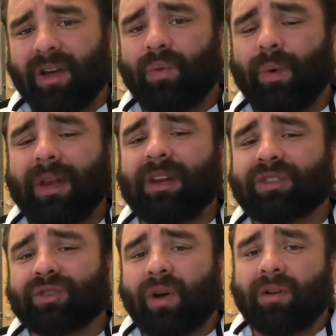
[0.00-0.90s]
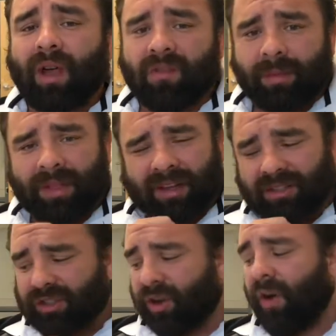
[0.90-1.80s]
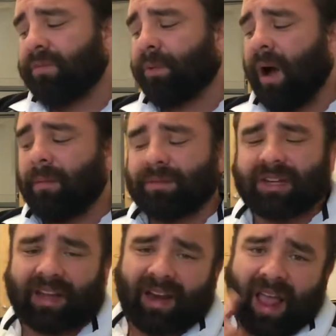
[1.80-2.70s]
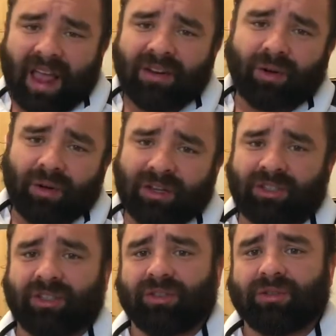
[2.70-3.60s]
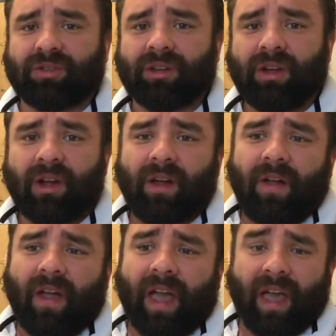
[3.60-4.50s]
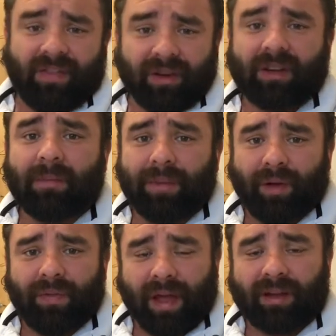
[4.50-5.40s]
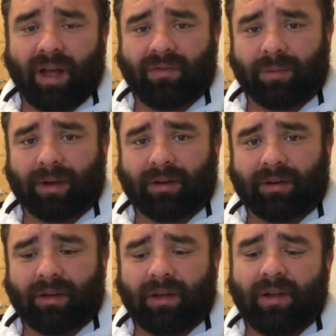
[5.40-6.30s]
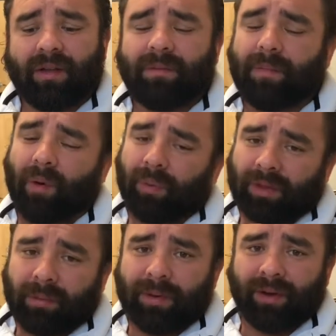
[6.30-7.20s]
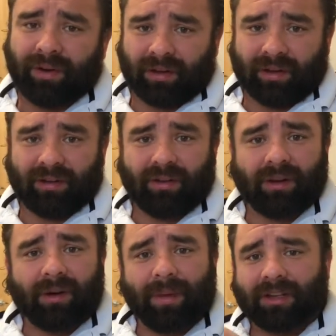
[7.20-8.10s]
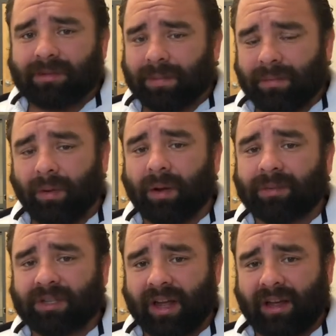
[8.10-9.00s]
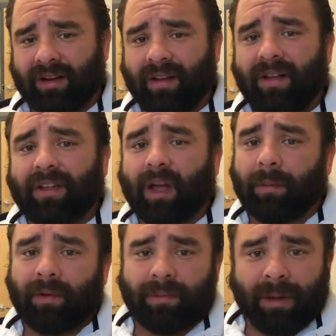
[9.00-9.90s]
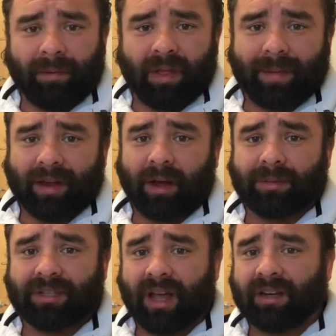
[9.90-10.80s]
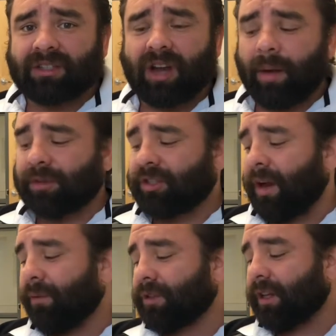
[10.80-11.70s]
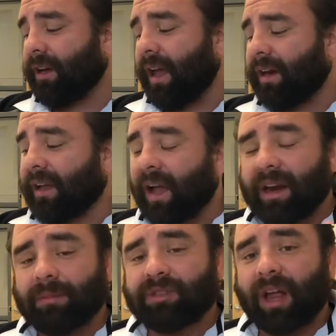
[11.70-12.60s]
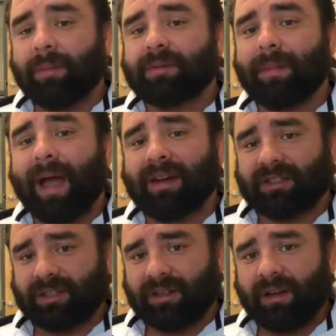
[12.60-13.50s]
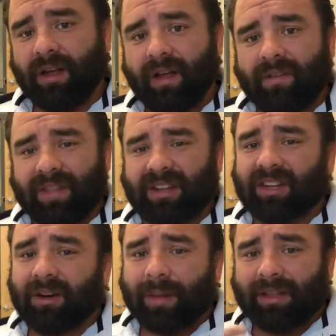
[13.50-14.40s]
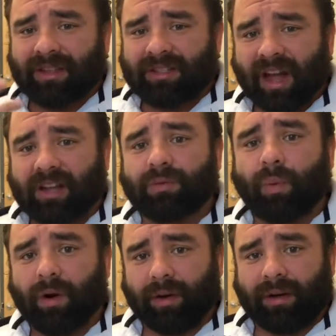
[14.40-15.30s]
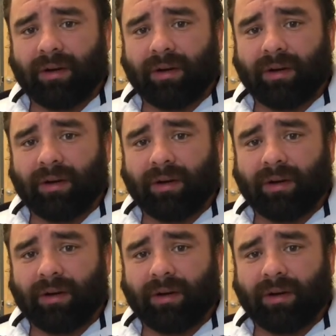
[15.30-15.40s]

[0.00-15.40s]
We need a strong government that can solve problems, that can handle issues. And they're going to build that government. But when they're building it, they're going to make some people upset. A couple of the people they make upset is Thomas Jefferson and a guy named James Madison. That's going to make these guys worried.